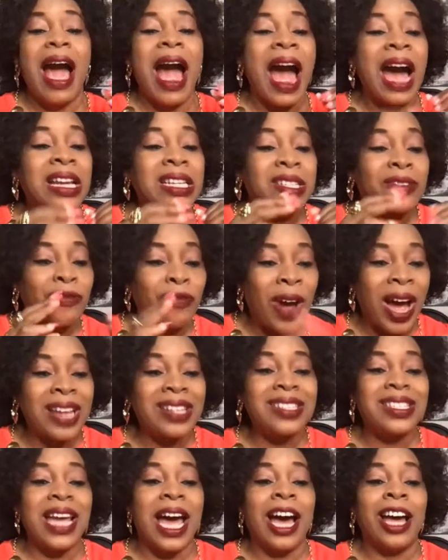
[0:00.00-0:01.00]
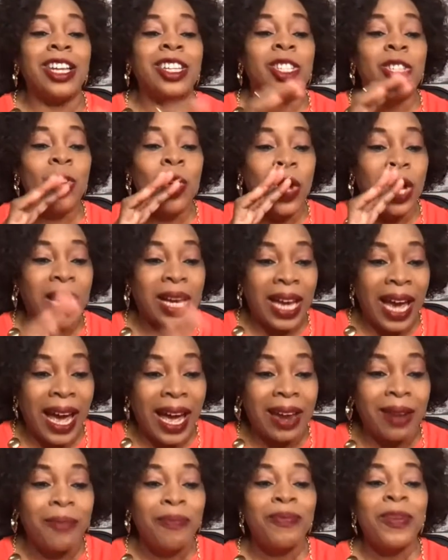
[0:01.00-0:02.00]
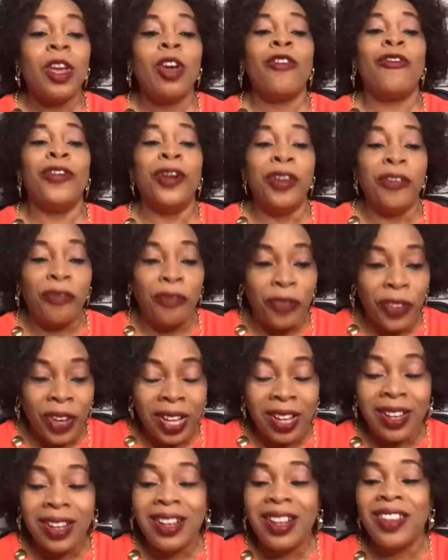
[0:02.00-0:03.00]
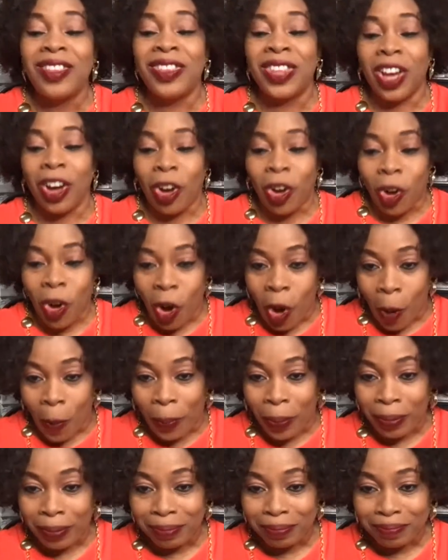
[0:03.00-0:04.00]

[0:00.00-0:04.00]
as fast as you can. Refill the cup.